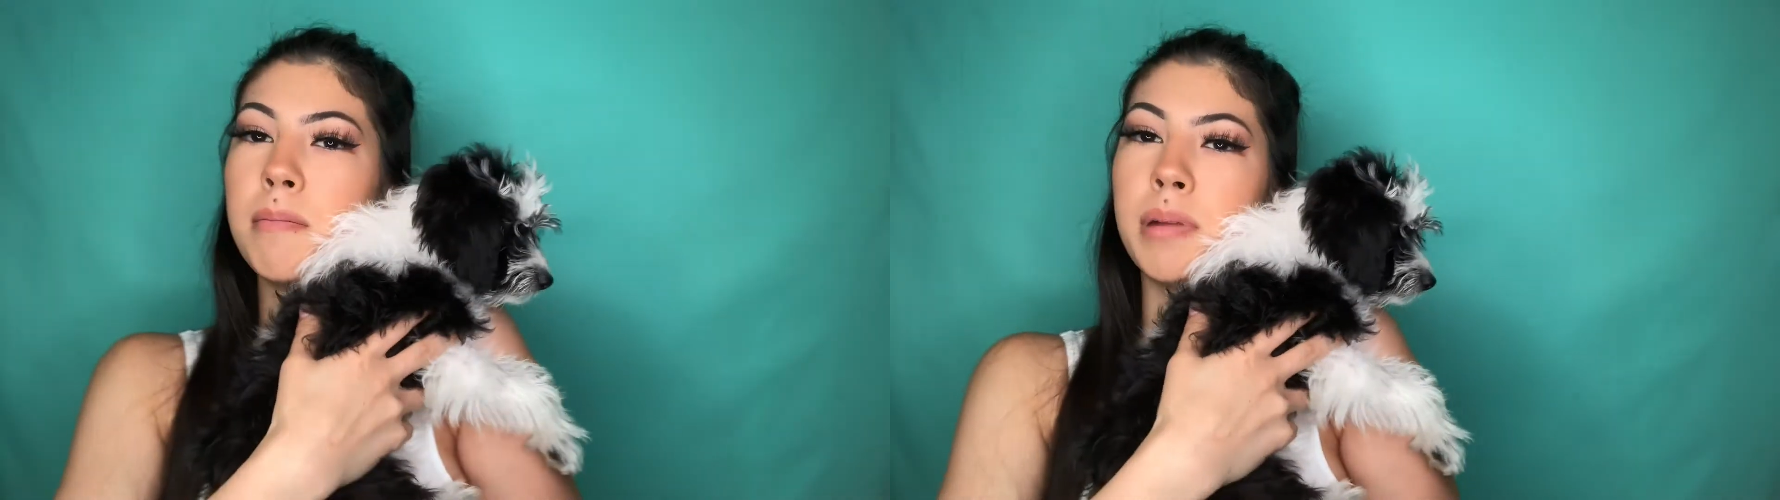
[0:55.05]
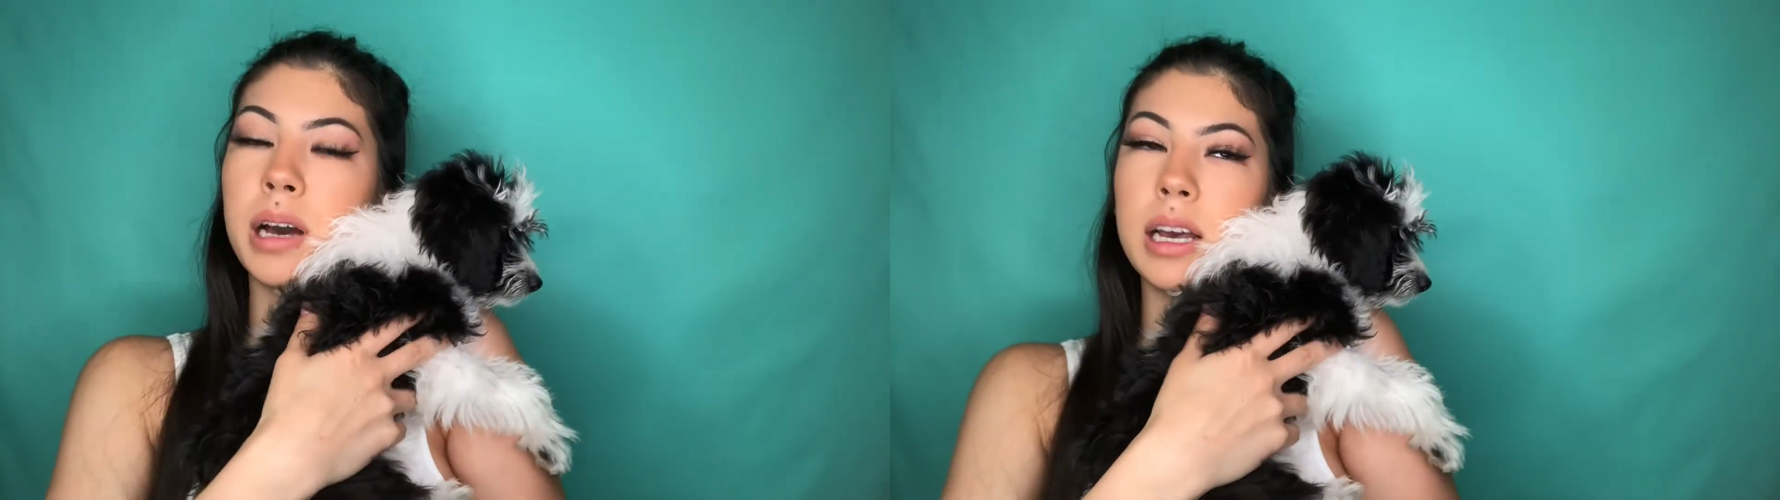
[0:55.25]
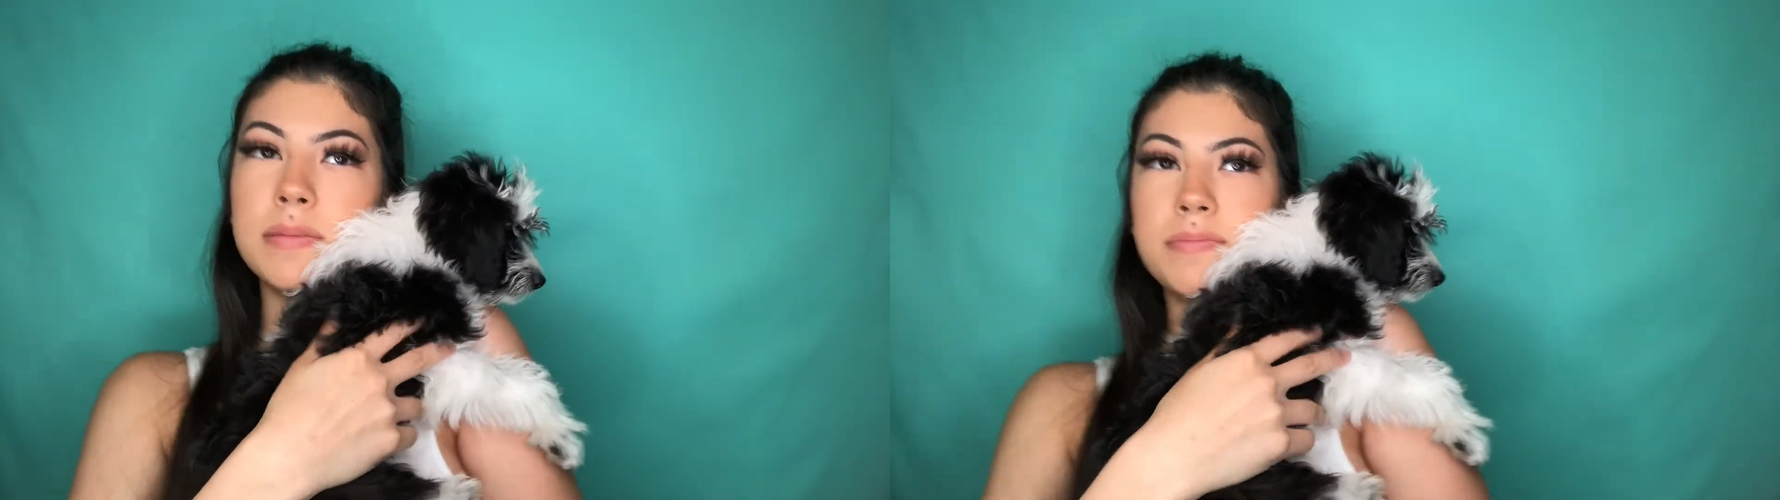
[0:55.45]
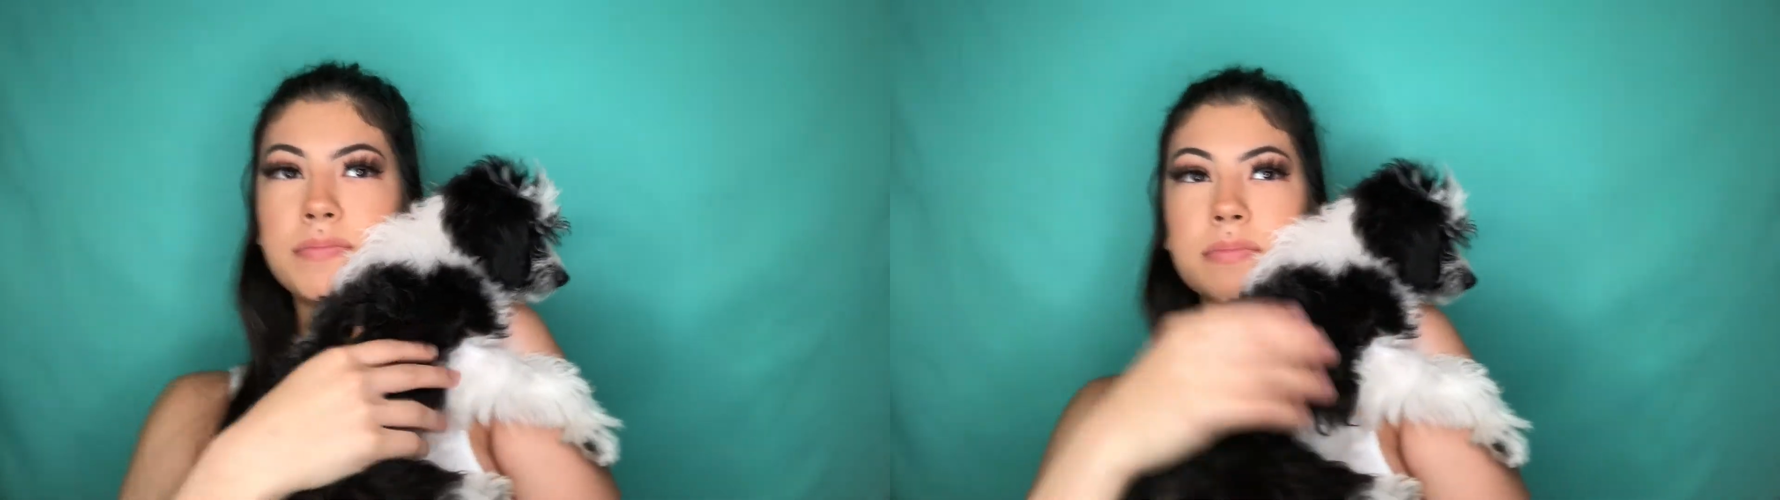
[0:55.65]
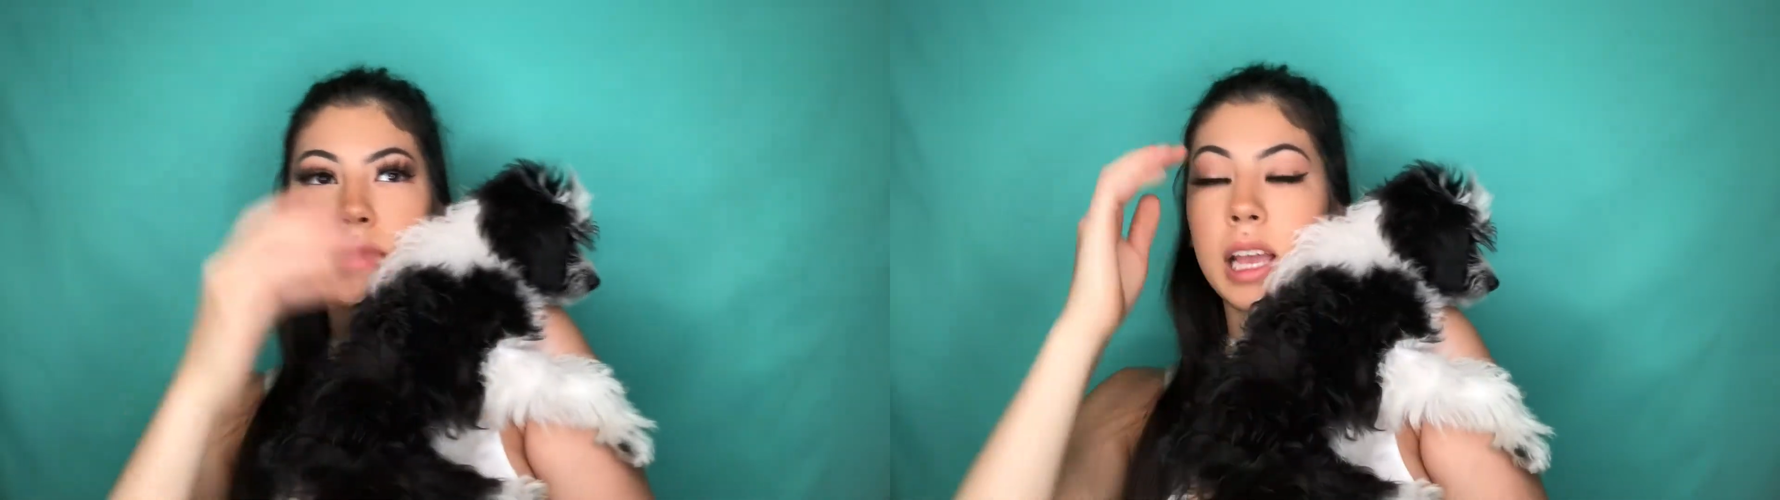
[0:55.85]
But
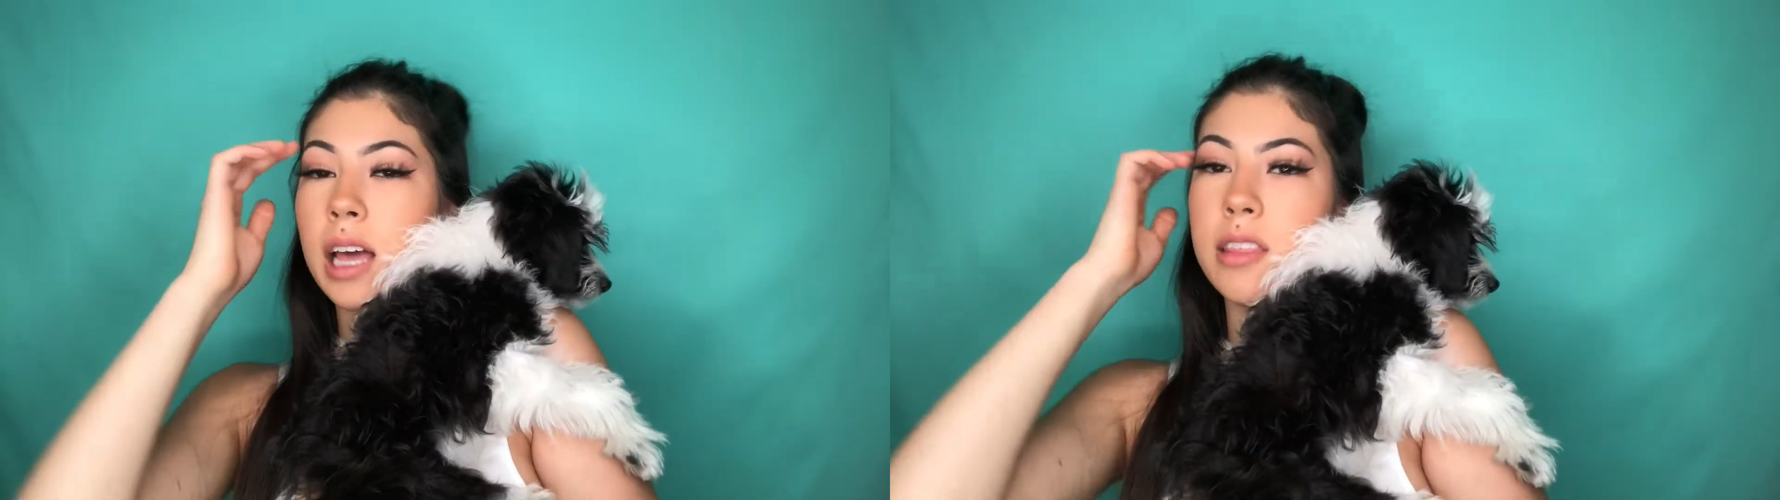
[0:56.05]
yeah,